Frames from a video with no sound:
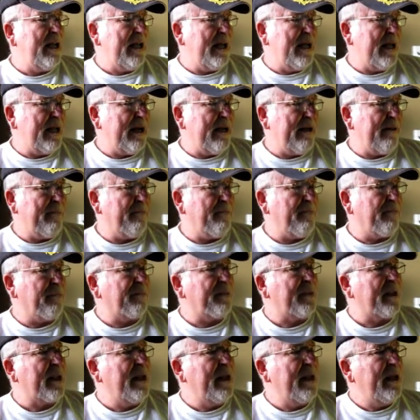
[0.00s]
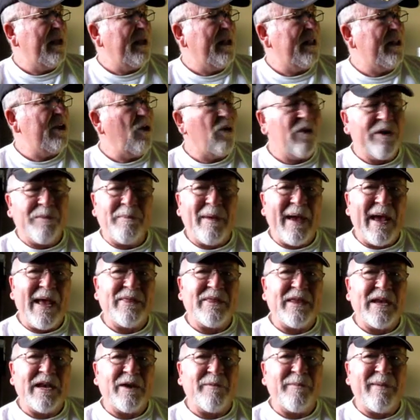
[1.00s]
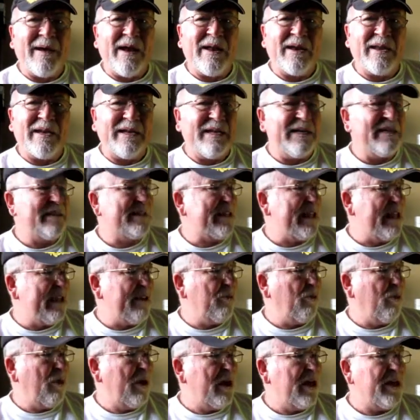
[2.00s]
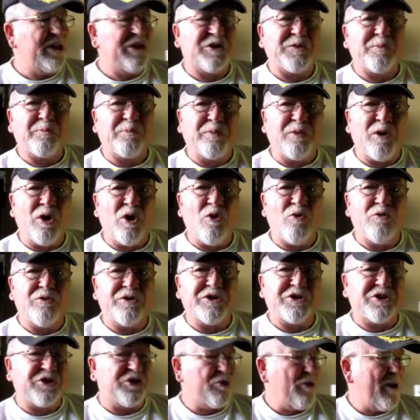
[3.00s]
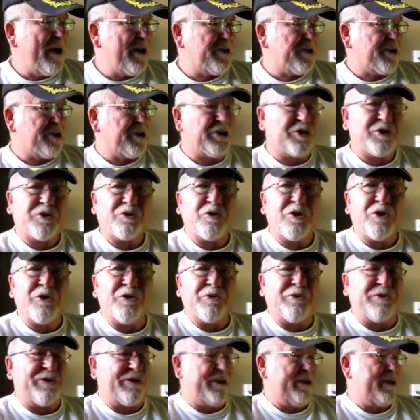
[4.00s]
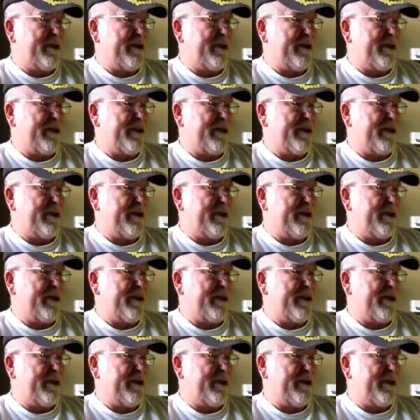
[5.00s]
The only bad thing about it is he was prone to stretch the truth